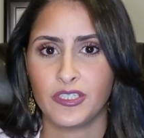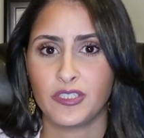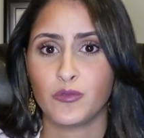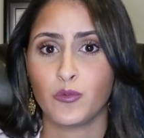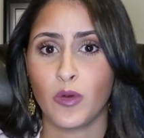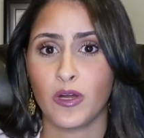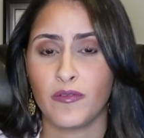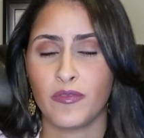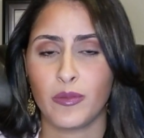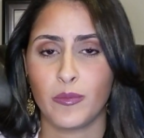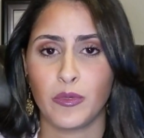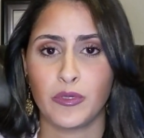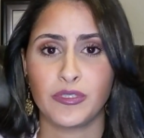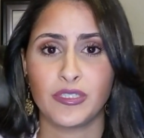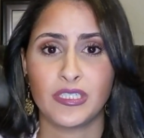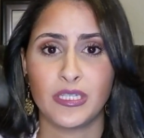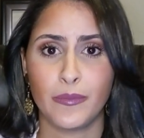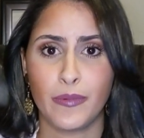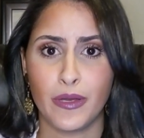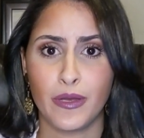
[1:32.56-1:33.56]
is one of the
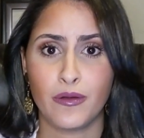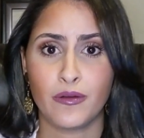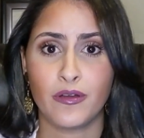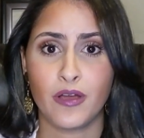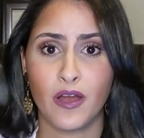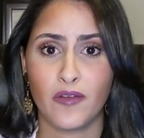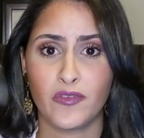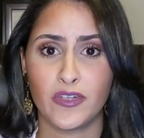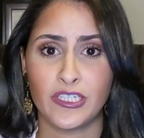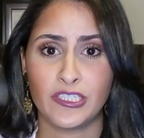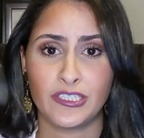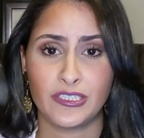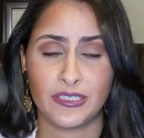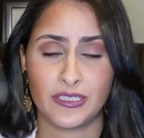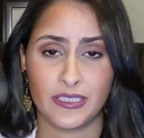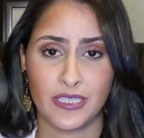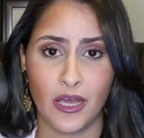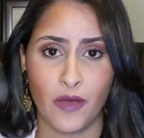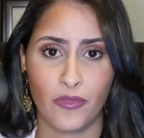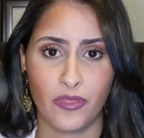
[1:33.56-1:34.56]
most typical
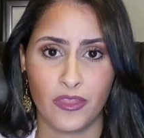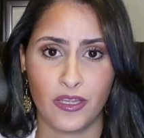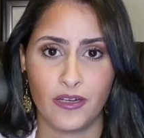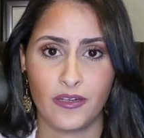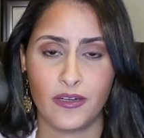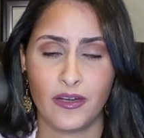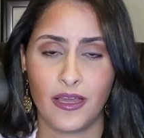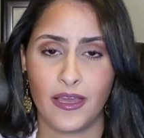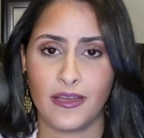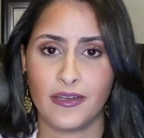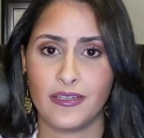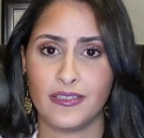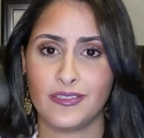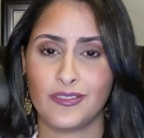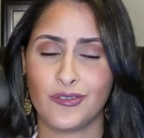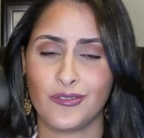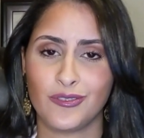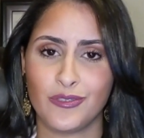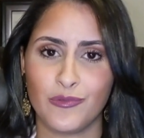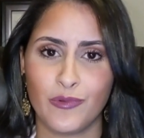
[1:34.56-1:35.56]
coverages out there, and it's
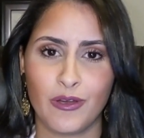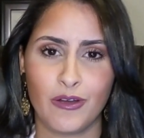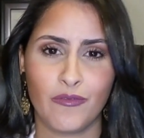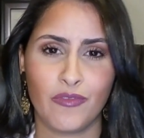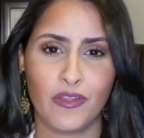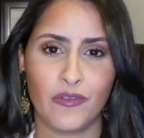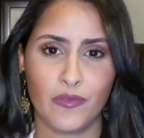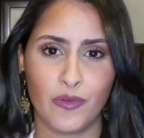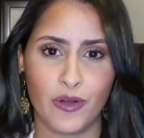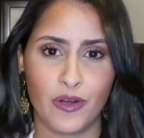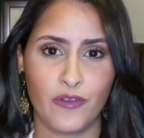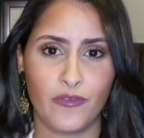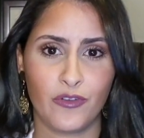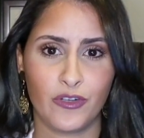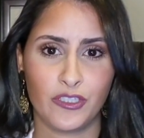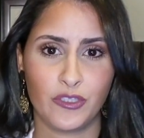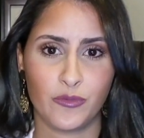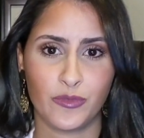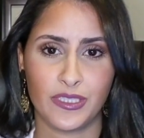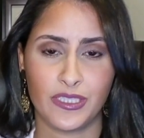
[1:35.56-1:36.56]
also one of the very
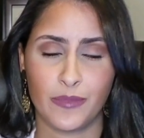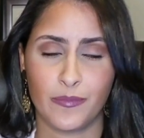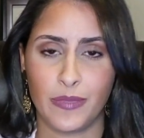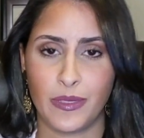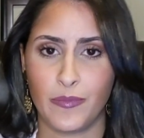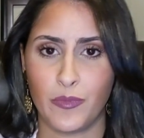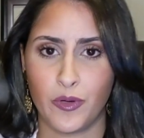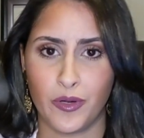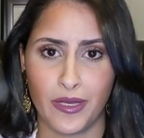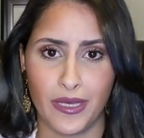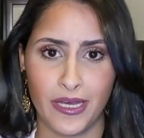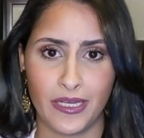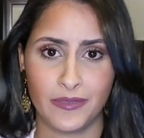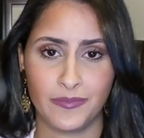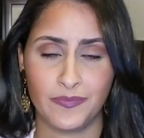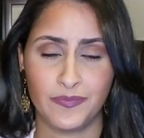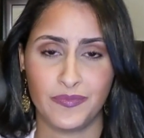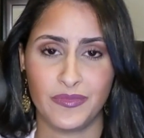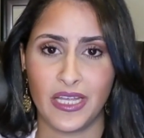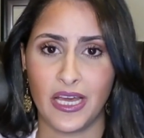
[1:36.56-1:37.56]
first ones that people
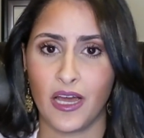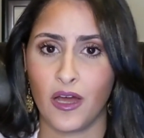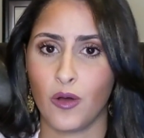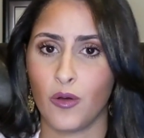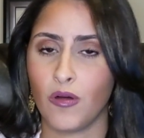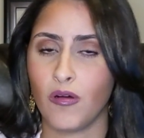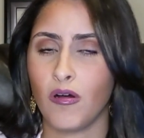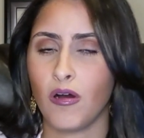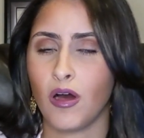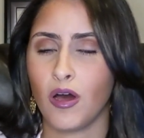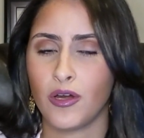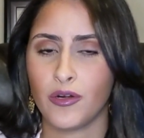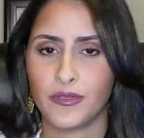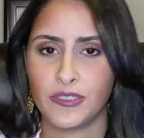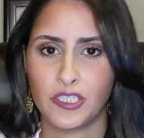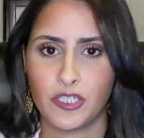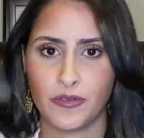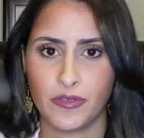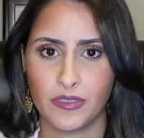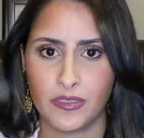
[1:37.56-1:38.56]
get. Now, auto
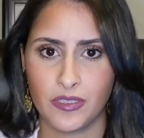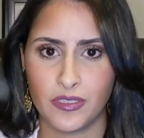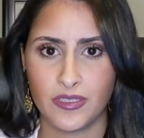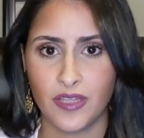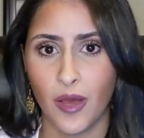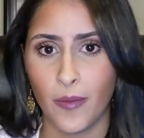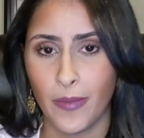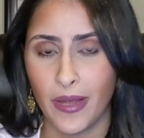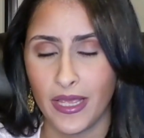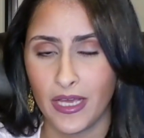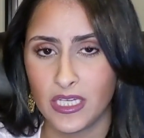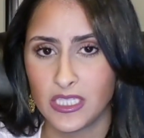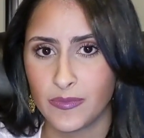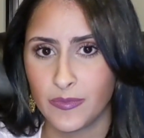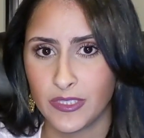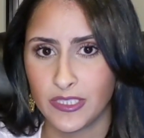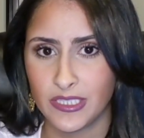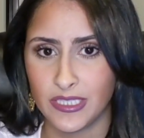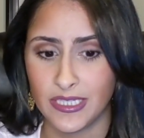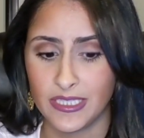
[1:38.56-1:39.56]
insurance is not my
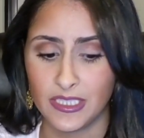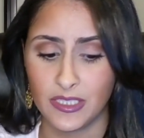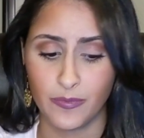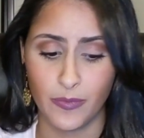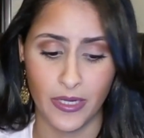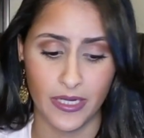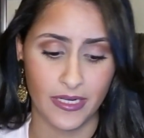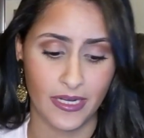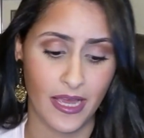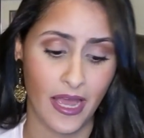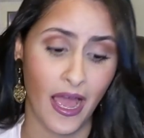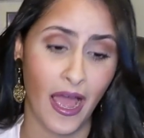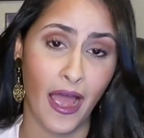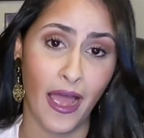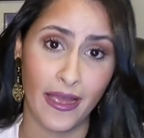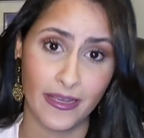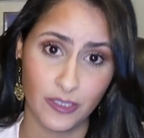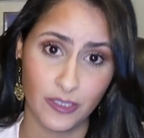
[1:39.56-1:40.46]
expertise, but I